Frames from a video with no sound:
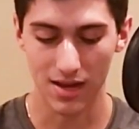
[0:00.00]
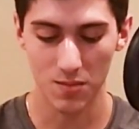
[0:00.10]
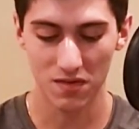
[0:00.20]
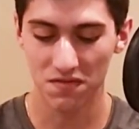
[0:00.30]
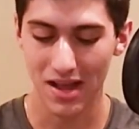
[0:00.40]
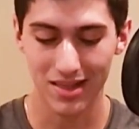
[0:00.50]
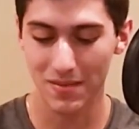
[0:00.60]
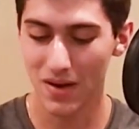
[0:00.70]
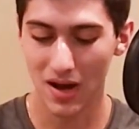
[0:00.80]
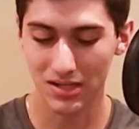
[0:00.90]
that come in
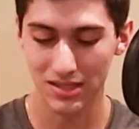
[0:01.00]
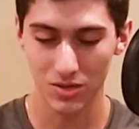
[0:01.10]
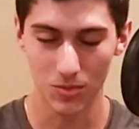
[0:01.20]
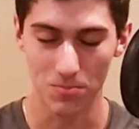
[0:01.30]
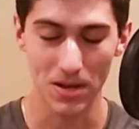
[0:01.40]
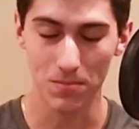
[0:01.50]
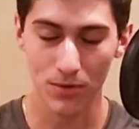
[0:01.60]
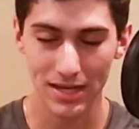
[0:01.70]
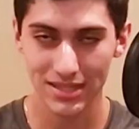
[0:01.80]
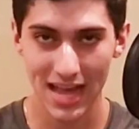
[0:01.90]
fancy boxes with
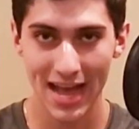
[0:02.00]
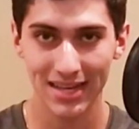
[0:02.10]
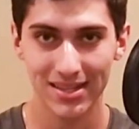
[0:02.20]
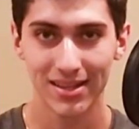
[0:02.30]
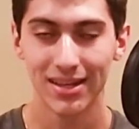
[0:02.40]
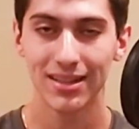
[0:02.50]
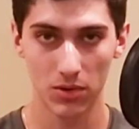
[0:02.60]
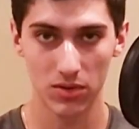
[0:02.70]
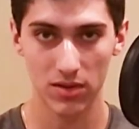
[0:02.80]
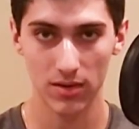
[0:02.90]
big price tags, they're
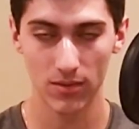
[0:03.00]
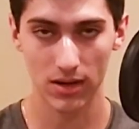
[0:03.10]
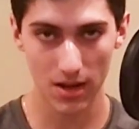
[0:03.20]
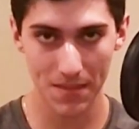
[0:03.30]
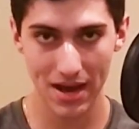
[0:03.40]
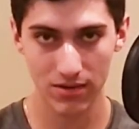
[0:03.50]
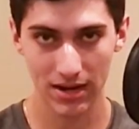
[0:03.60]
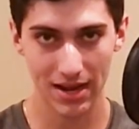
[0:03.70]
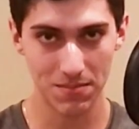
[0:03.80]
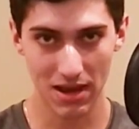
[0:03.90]
supposed to come
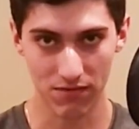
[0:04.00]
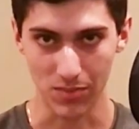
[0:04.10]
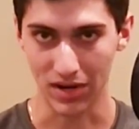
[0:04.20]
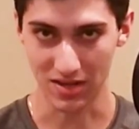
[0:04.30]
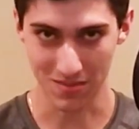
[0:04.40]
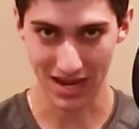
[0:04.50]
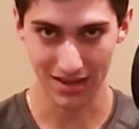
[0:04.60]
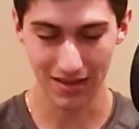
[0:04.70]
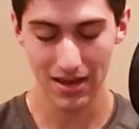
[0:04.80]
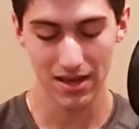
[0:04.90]
out and be everybody's
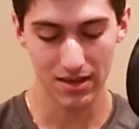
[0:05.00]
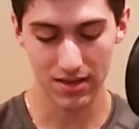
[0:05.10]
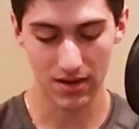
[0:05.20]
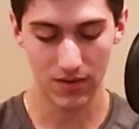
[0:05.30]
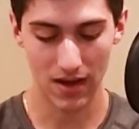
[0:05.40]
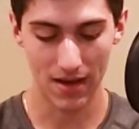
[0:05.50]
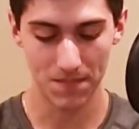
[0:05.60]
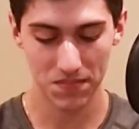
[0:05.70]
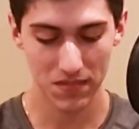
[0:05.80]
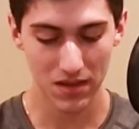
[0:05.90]
main. So